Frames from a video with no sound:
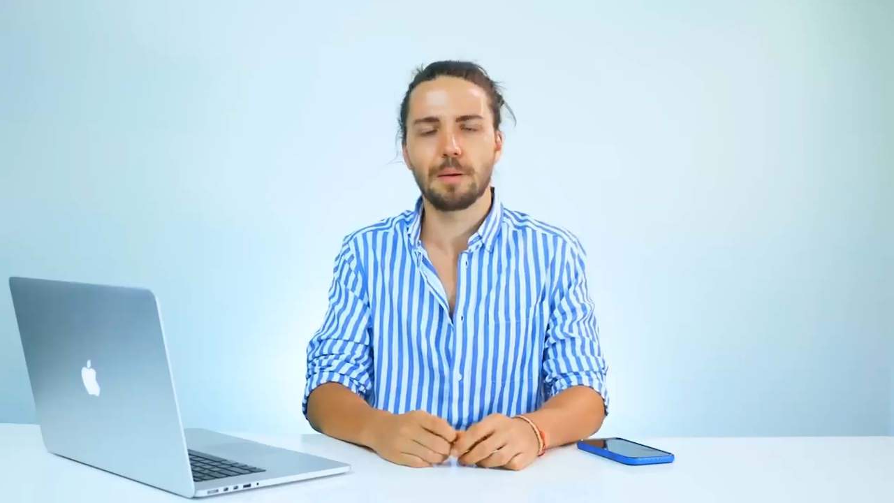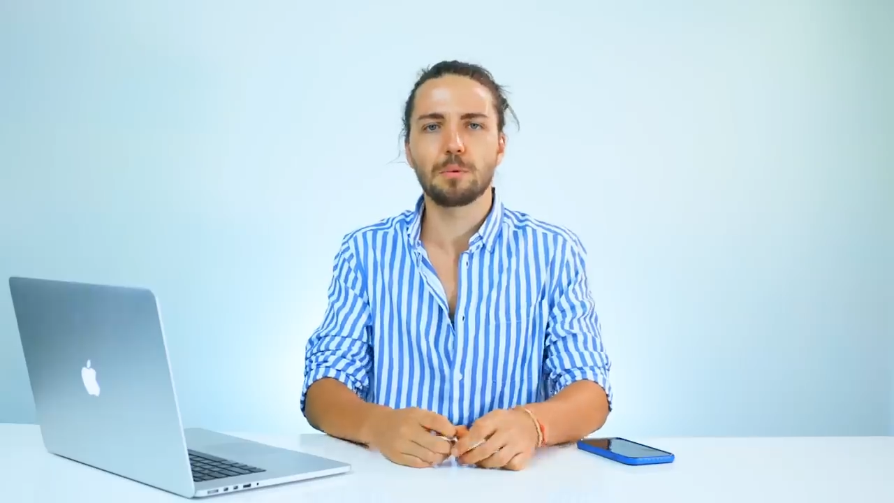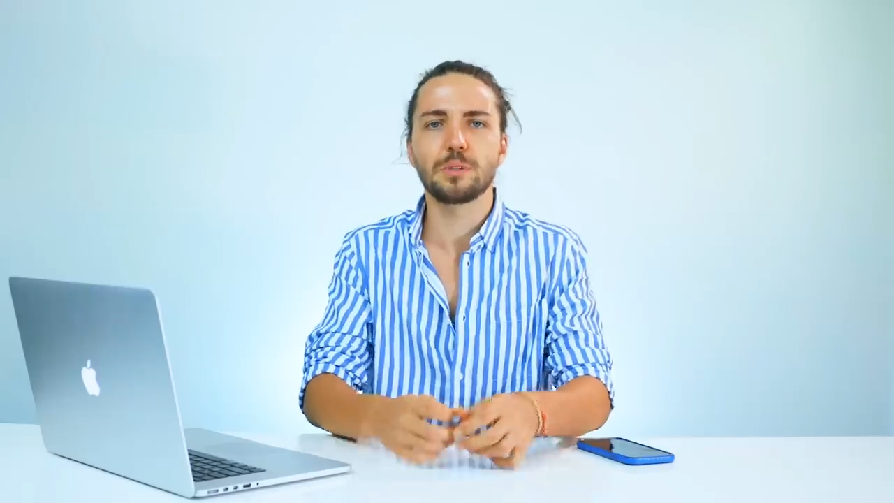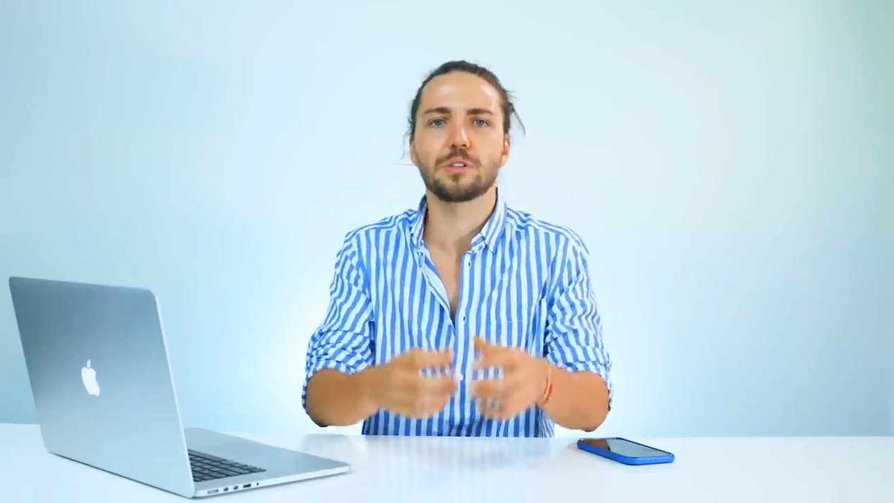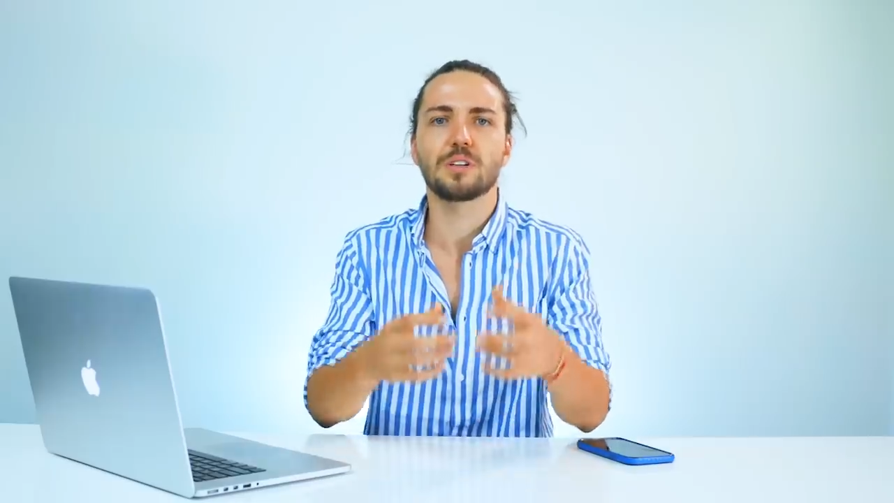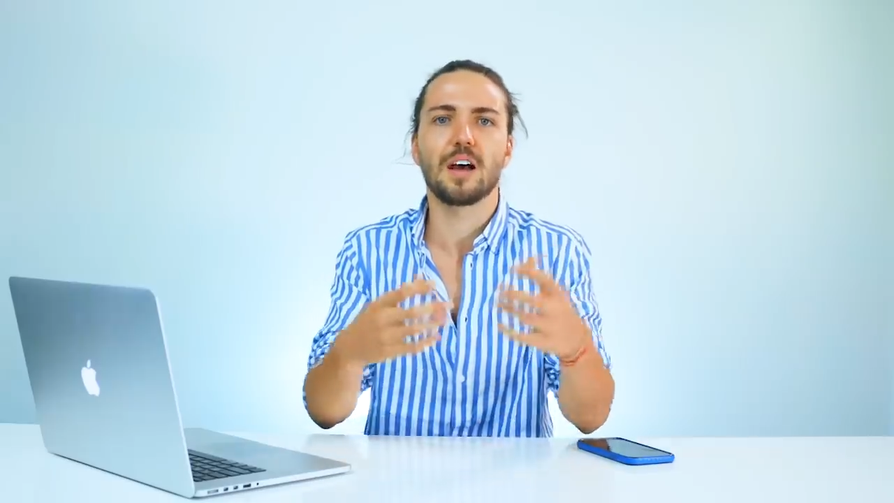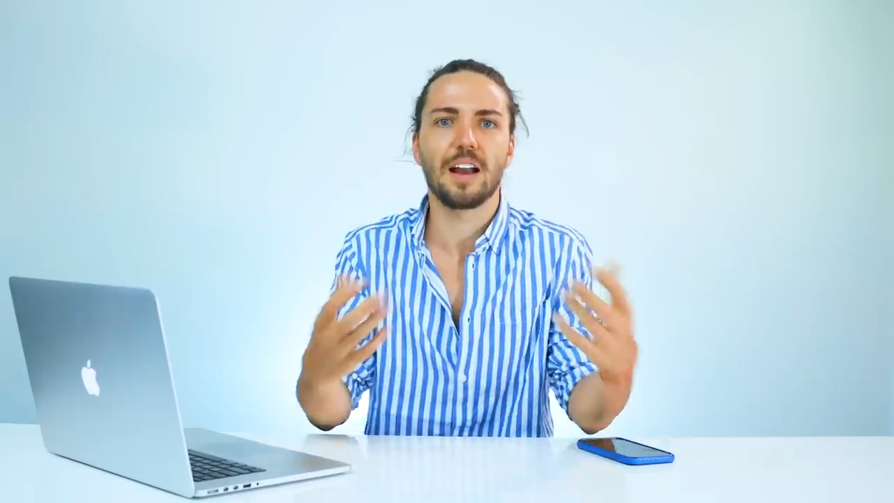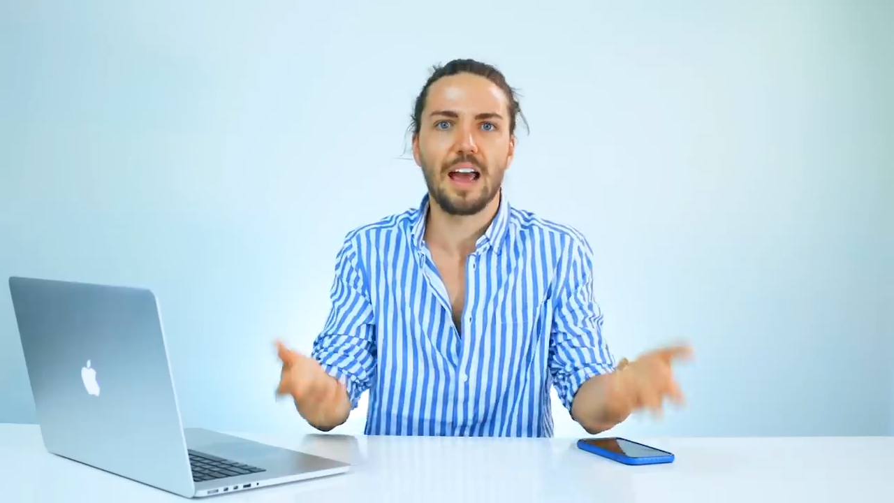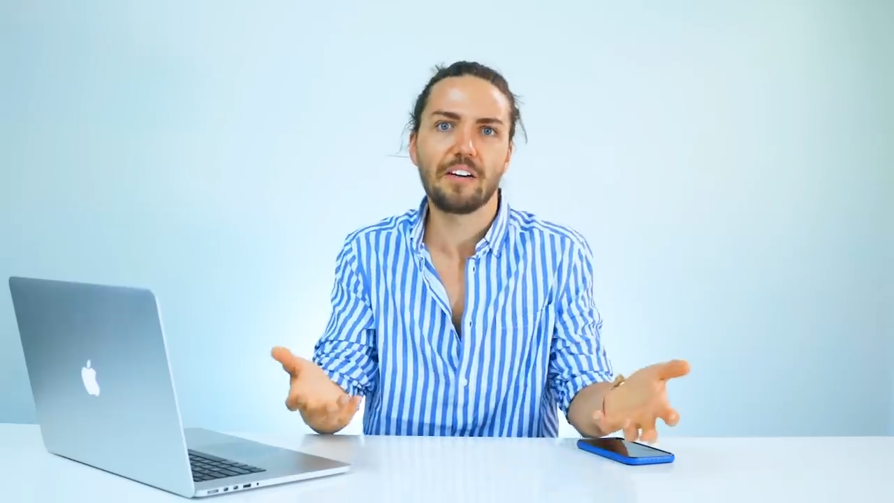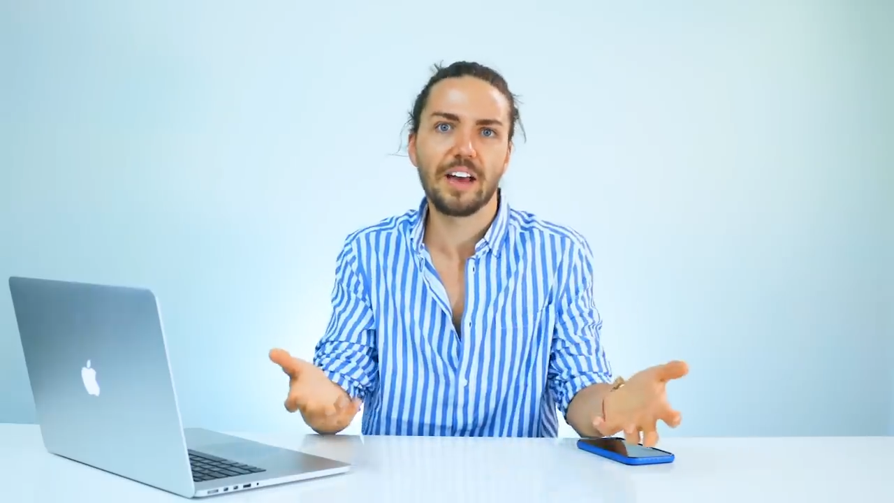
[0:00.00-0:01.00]
Maybe we should
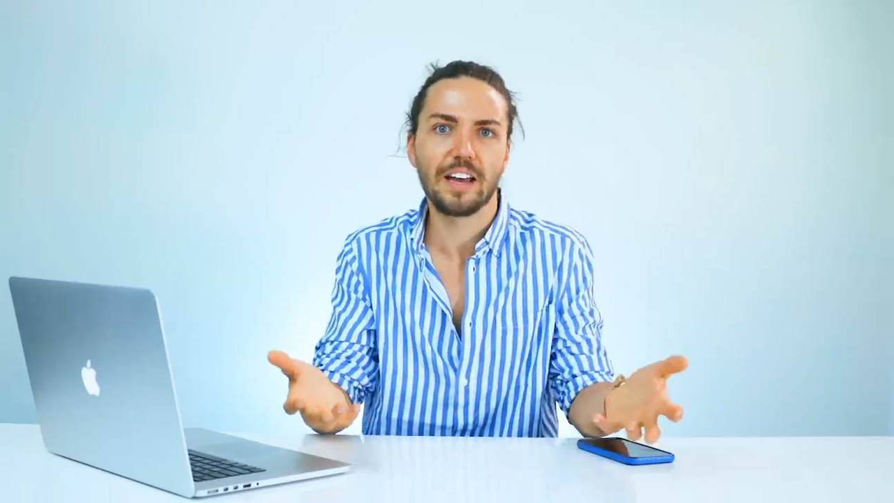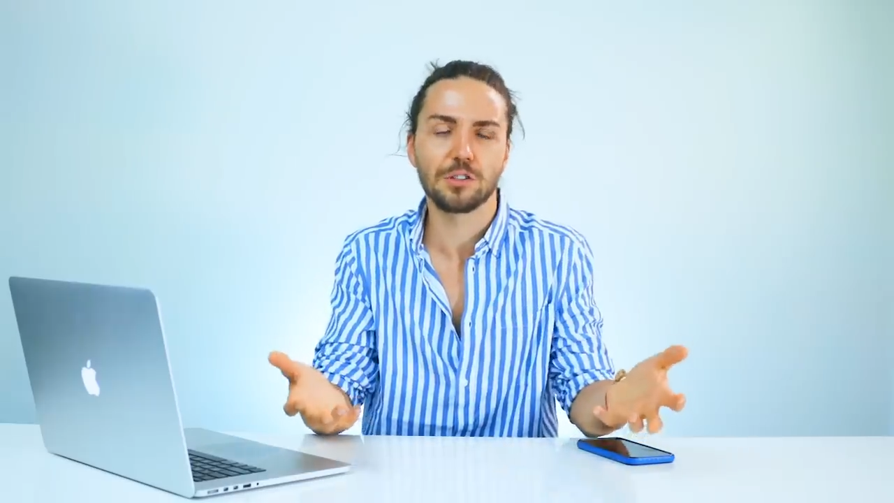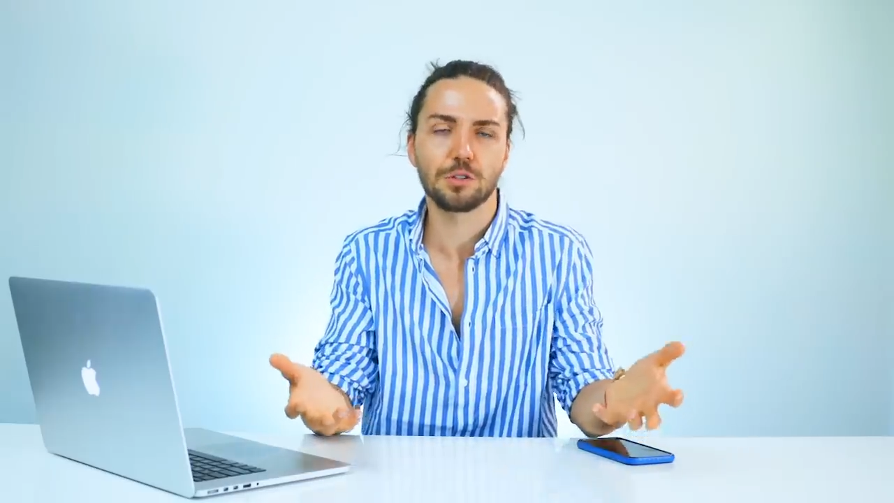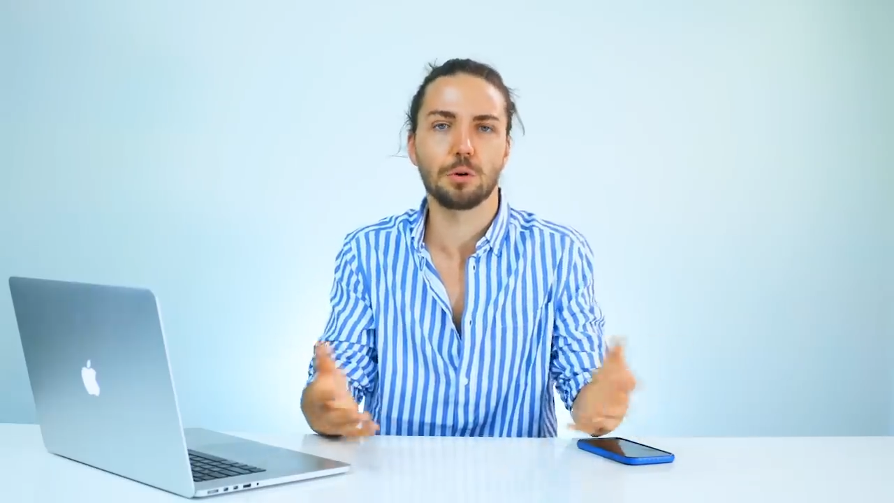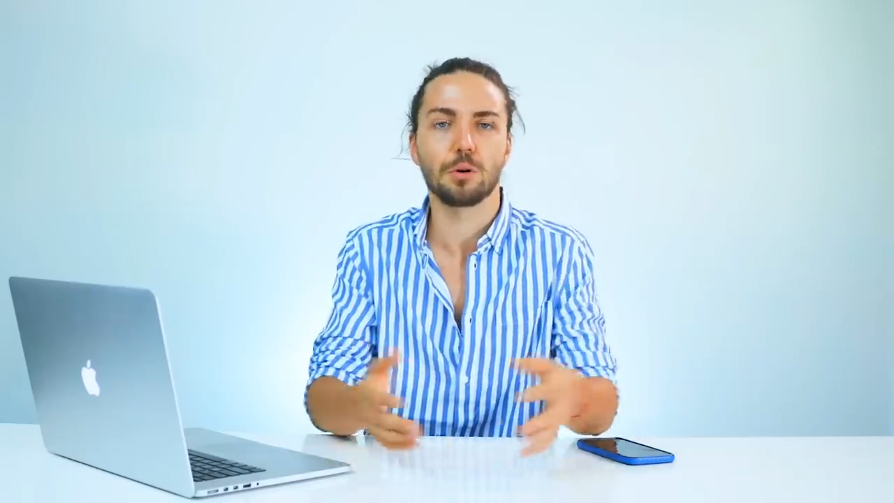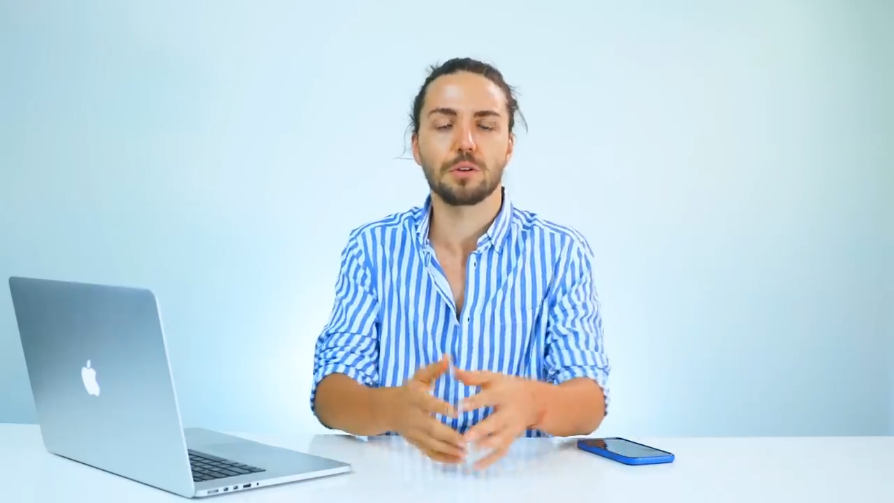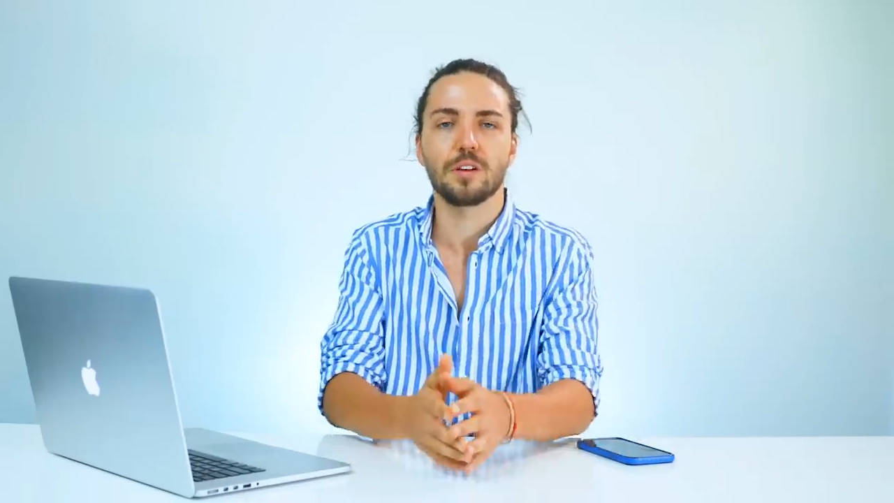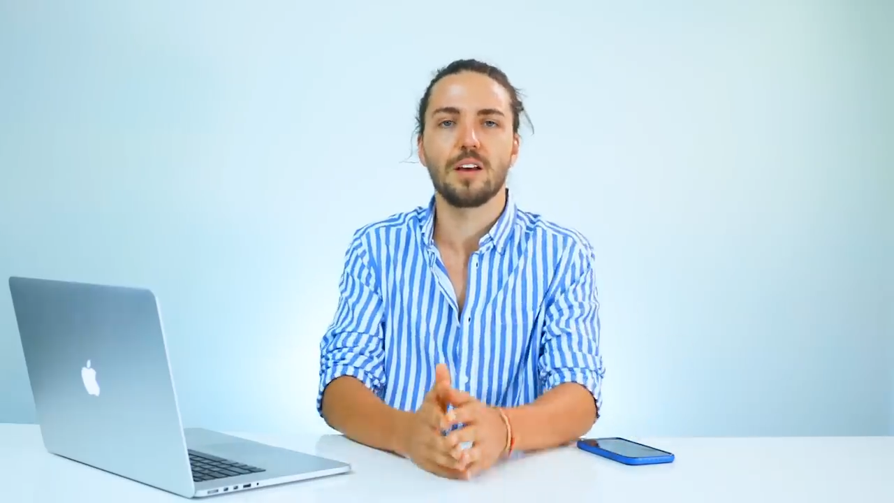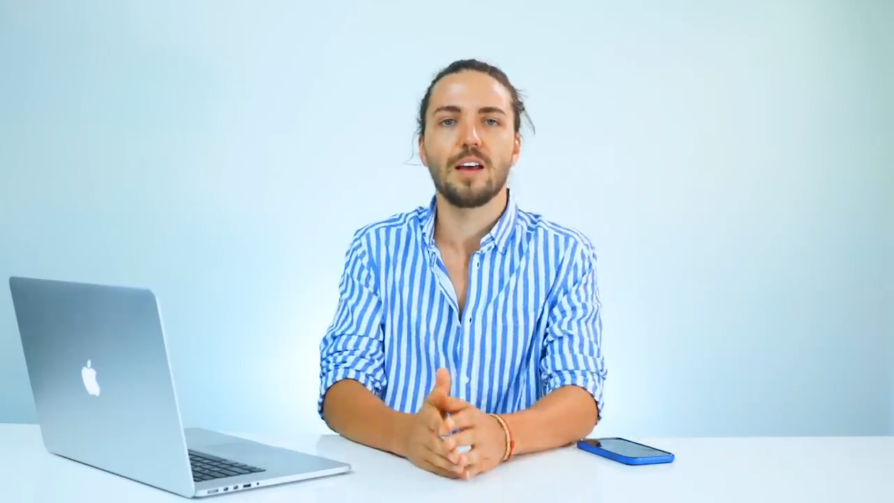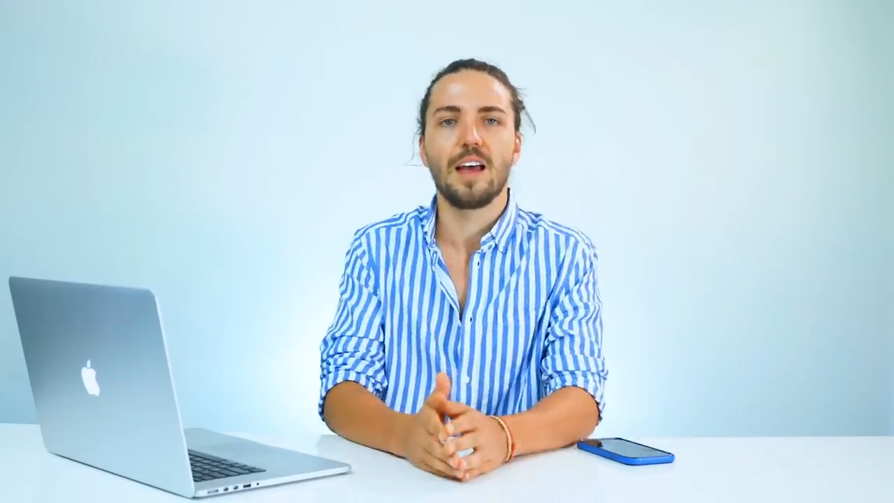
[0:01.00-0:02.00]
cut our hair short.